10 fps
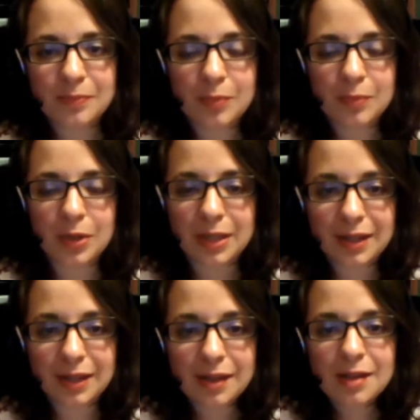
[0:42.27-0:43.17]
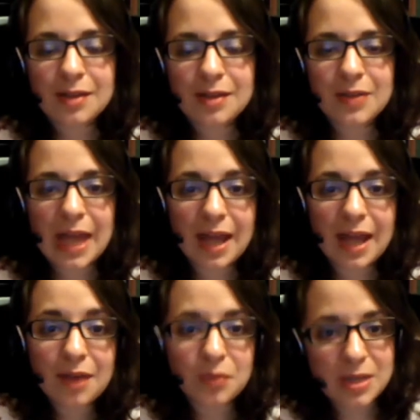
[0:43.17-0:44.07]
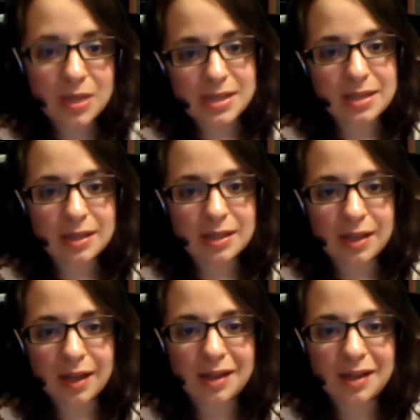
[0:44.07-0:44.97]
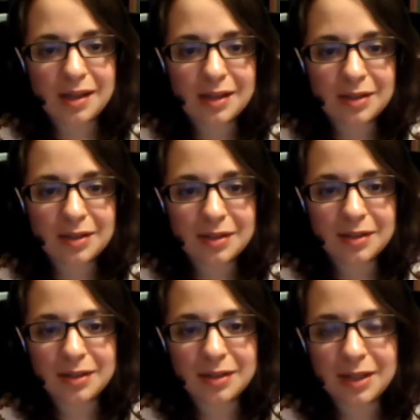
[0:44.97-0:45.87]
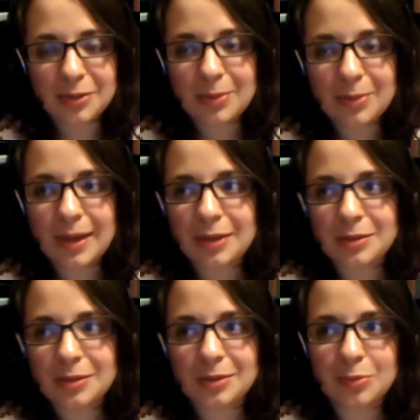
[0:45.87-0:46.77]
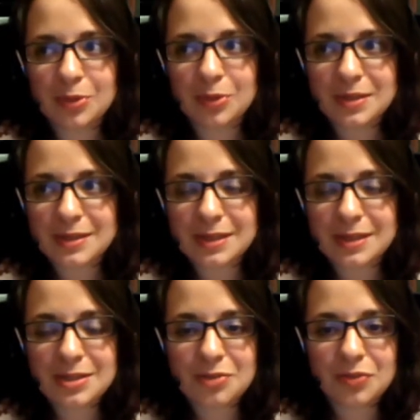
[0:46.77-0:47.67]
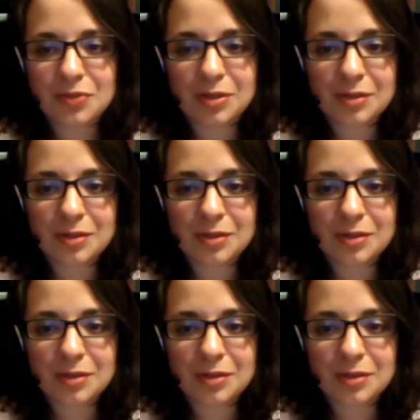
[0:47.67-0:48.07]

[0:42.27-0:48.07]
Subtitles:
money that I have wasted on Harry Potter books, like different